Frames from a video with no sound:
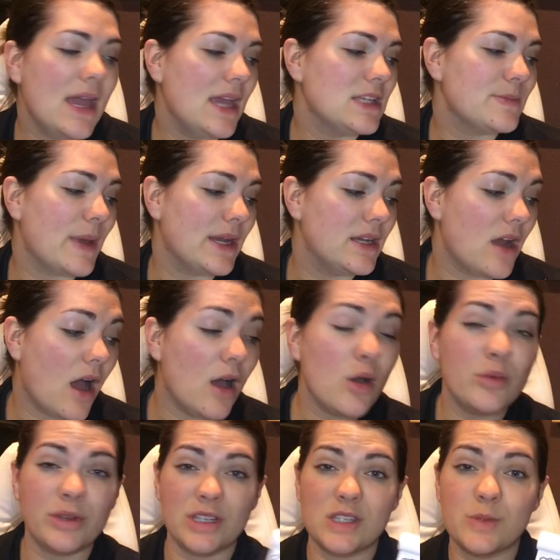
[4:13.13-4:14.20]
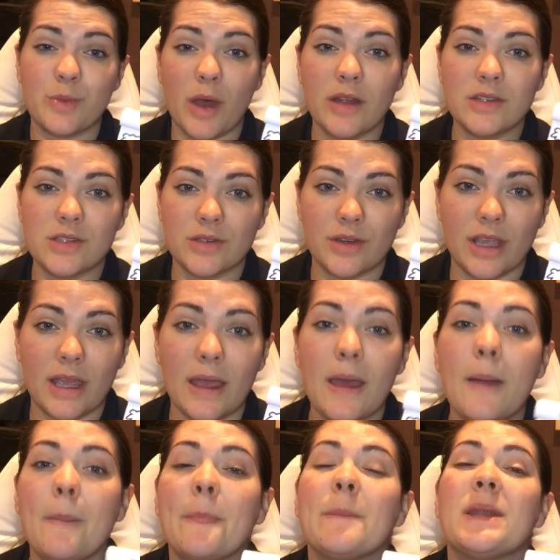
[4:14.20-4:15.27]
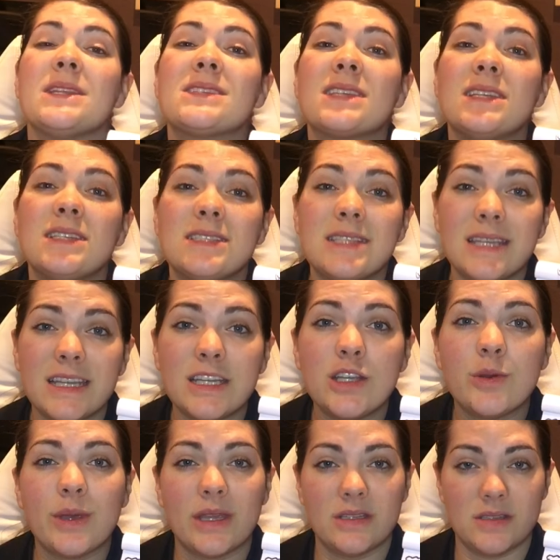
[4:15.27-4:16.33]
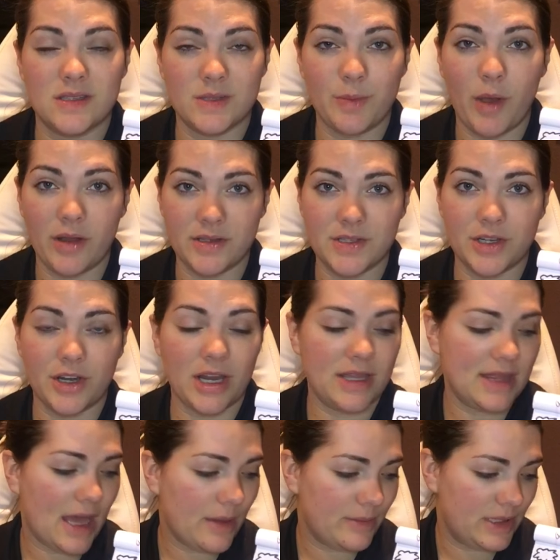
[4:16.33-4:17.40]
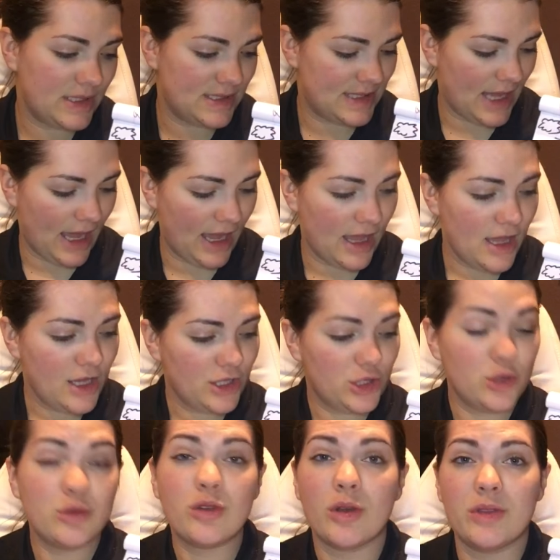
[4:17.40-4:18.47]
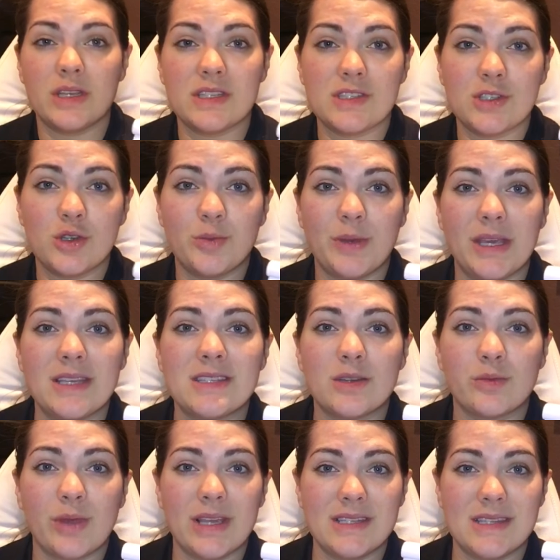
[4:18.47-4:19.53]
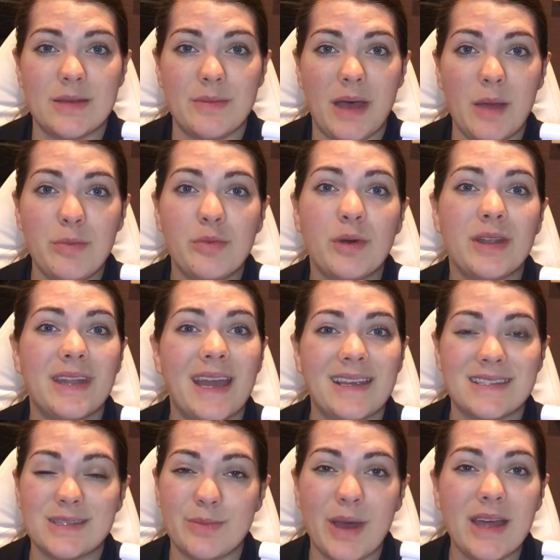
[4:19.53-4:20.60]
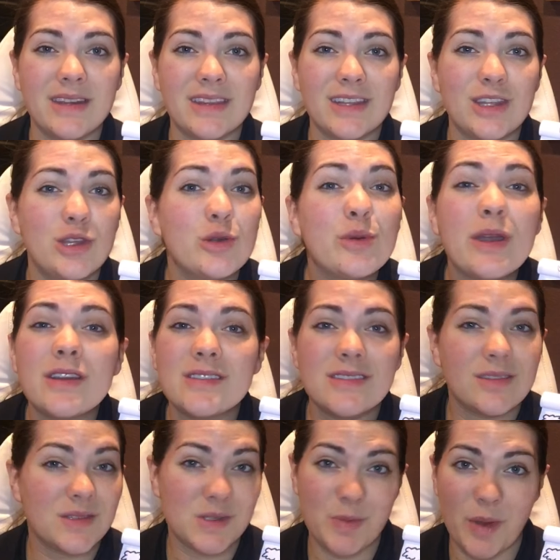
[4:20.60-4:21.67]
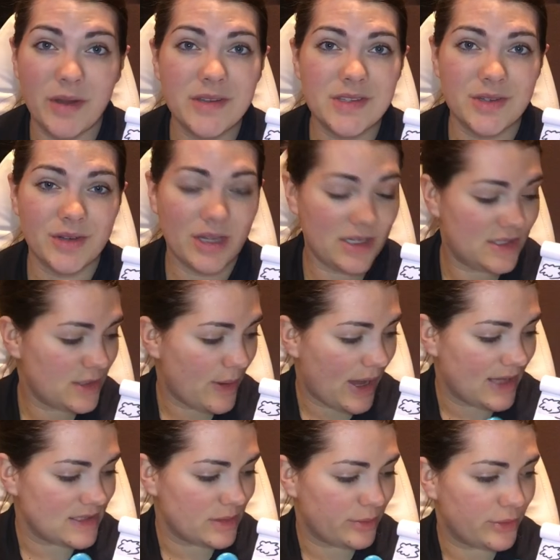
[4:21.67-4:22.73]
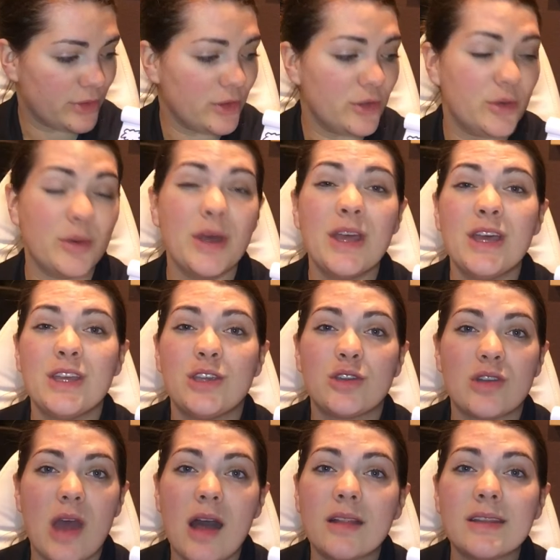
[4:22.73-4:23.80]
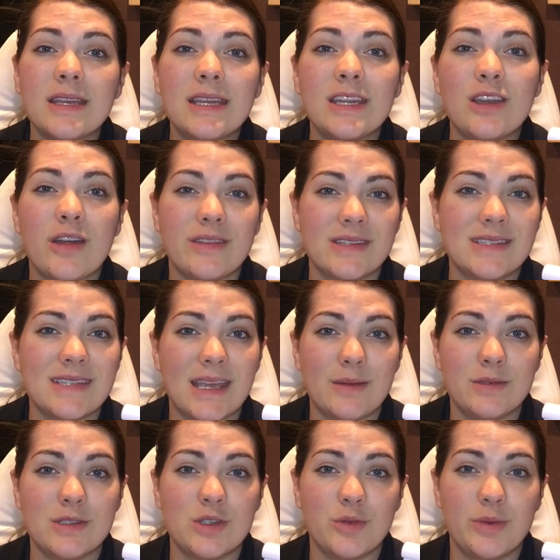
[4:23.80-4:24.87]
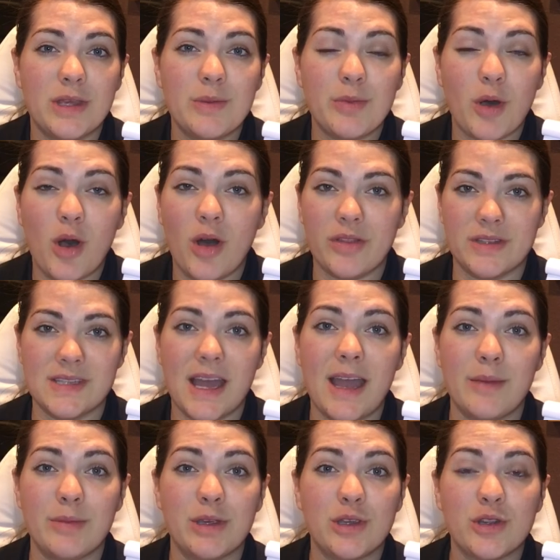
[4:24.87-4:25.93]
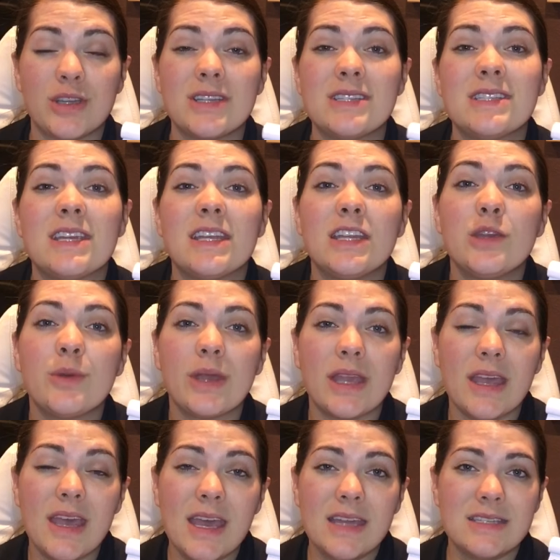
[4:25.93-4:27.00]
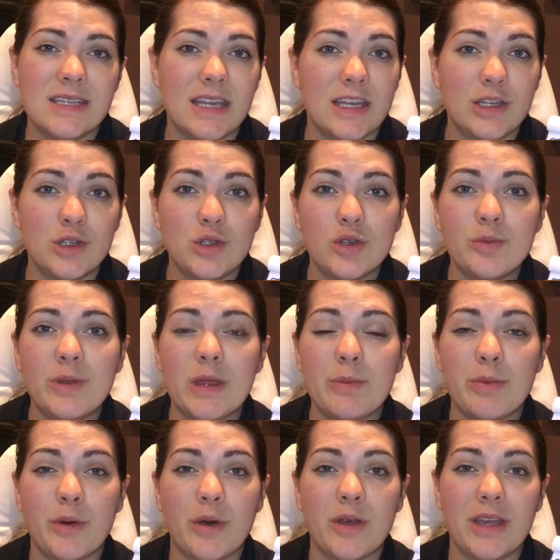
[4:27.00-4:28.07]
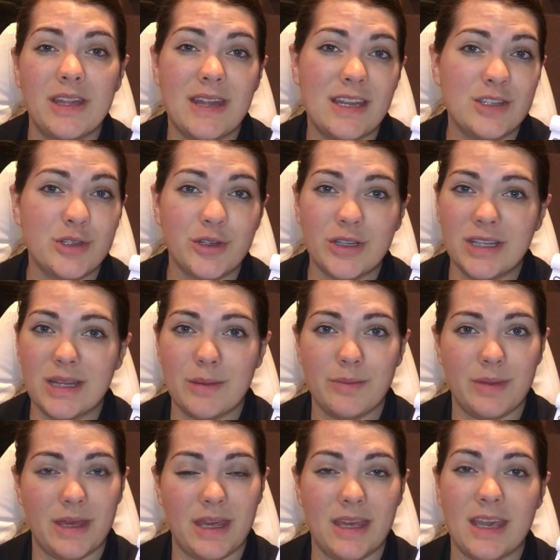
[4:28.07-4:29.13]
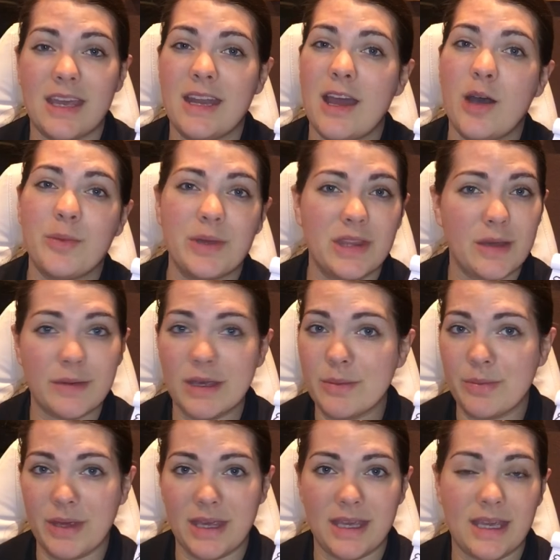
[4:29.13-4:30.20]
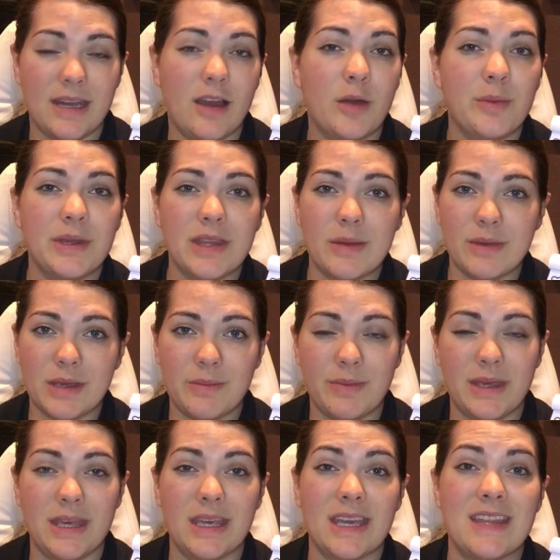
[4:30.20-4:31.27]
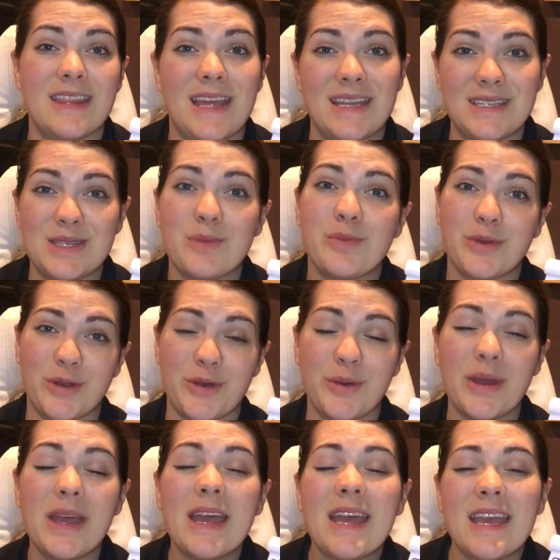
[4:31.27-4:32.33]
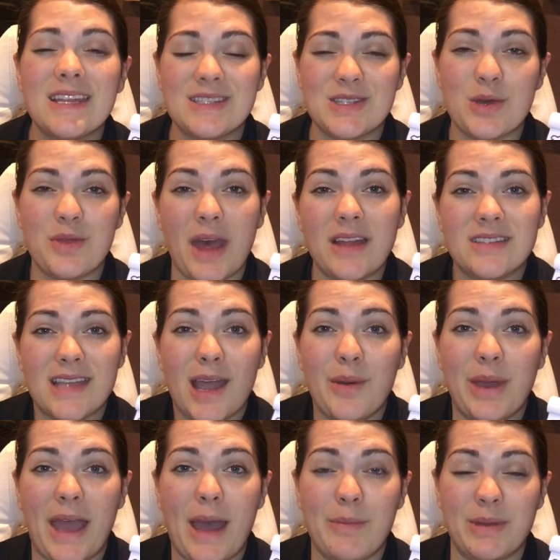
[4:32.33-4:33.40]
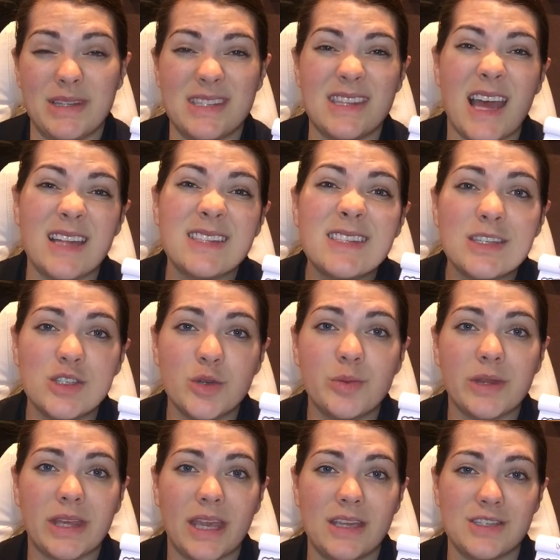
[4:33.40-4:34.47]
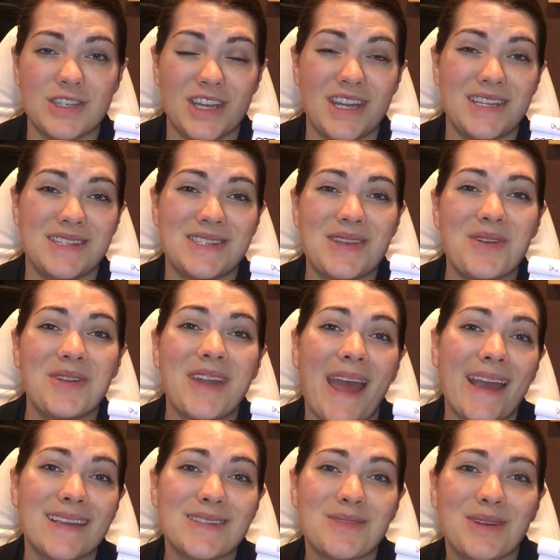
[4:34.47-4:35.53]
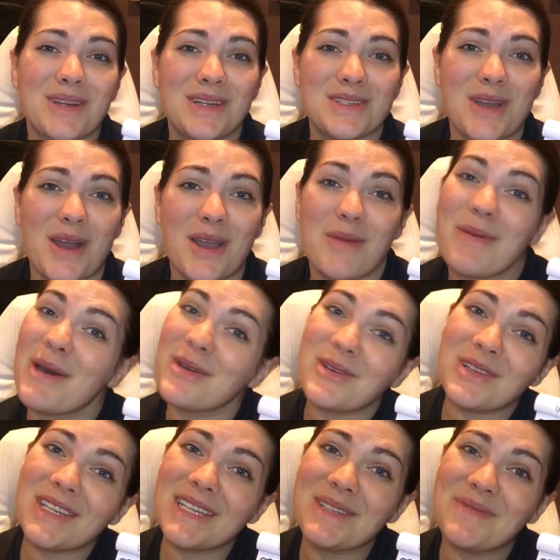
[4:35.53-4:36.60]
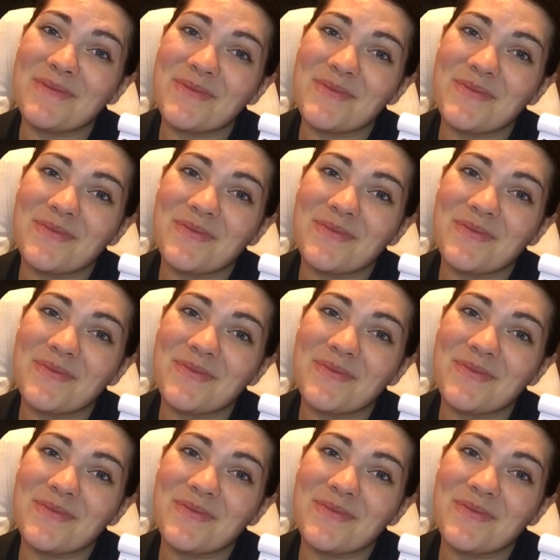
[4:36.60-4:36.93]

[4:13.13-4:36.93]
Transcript: is by not only sponsoring, but it's continuing to sponsor. And that means that you grow these 2 pinks and raise them up. Well, next month you are still sponsoring. So as a blue, you're not leaning on the same 2 people all the time, but you're continuing to get new people and then turning them pink and helping them get pink and helping them get pink and then to blue. And so that's how it happens. That's the duplication. And so next we're going to talk about green.